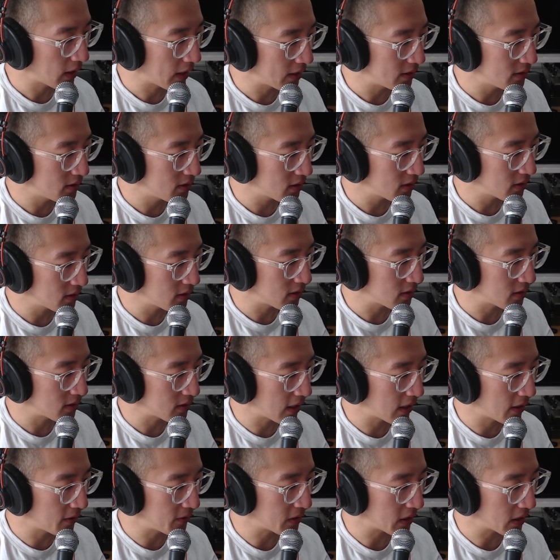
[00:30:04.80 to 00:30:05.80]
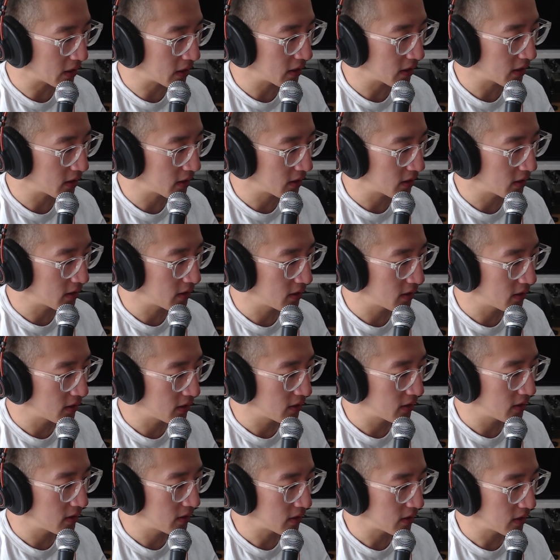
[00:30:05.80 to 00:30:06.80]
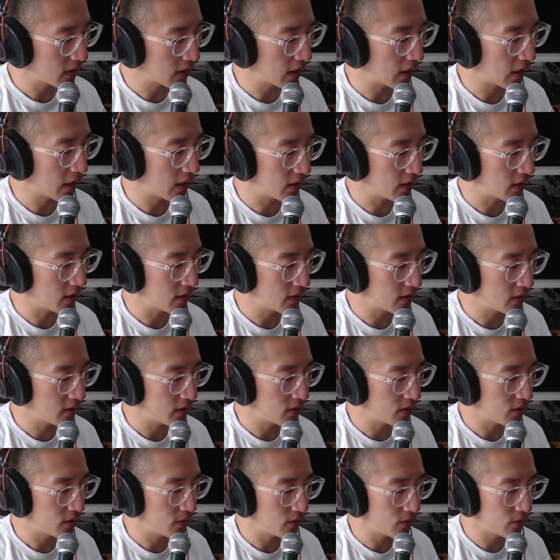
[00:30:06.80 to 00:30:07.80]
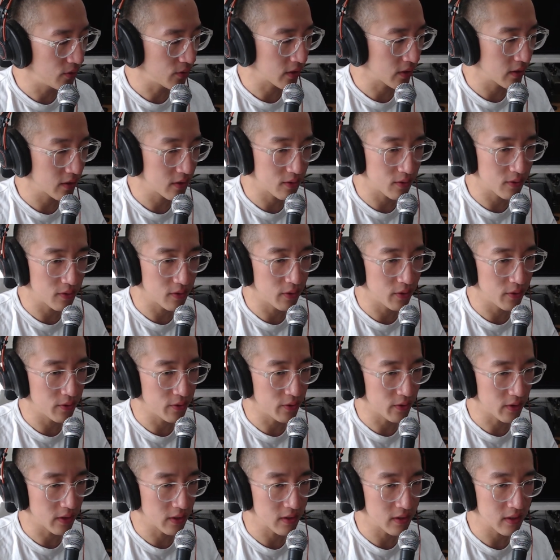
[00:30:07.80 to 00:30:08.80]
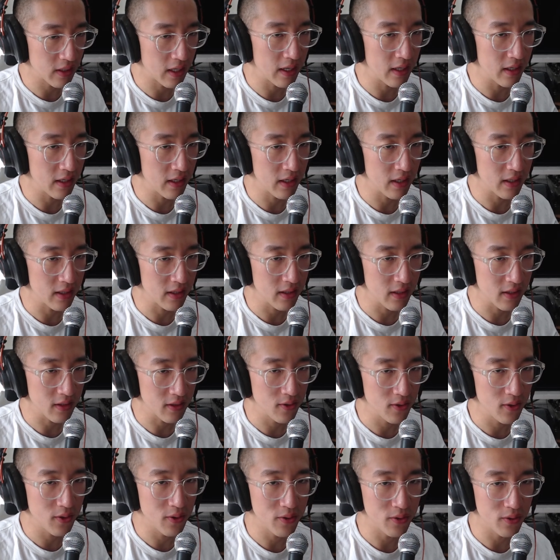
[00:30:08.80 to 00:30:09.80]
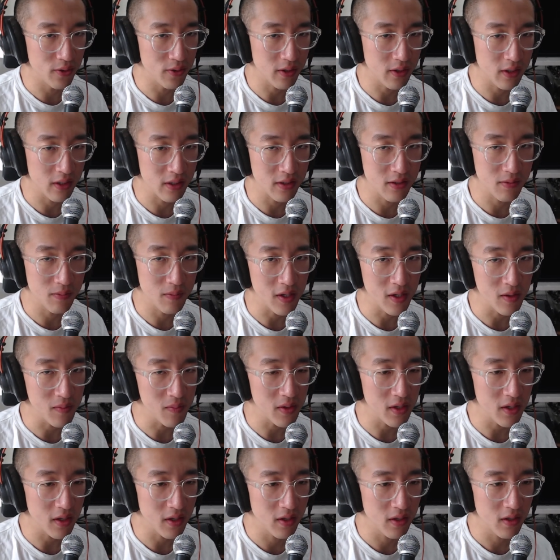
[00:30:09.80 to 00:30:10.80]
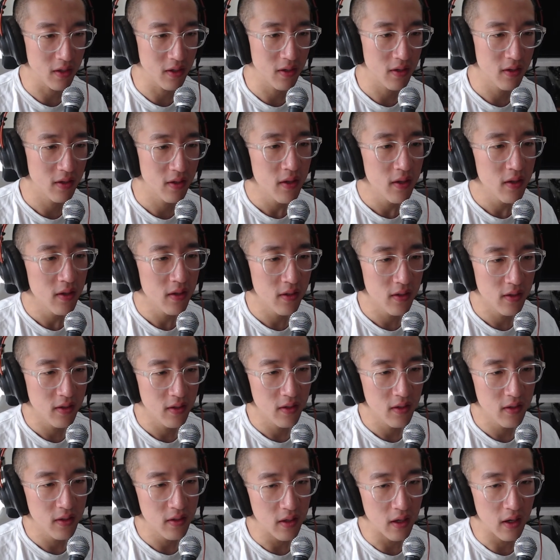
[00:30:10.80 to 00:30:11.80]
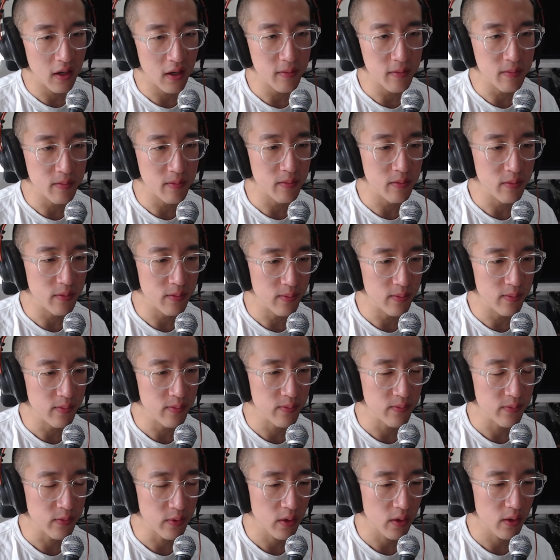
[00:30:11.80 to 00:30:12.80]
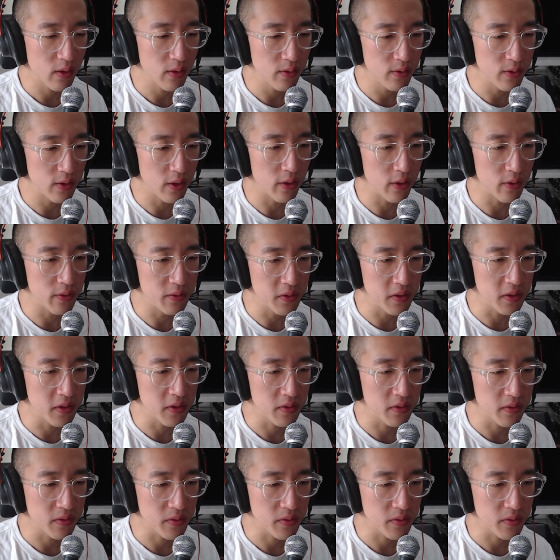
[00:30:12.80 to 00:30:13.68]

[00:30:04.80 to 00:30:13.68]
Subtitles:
NCT Saudi. Yeah. Lucas or no Lucas? I think no Lucas maybe. Who knows?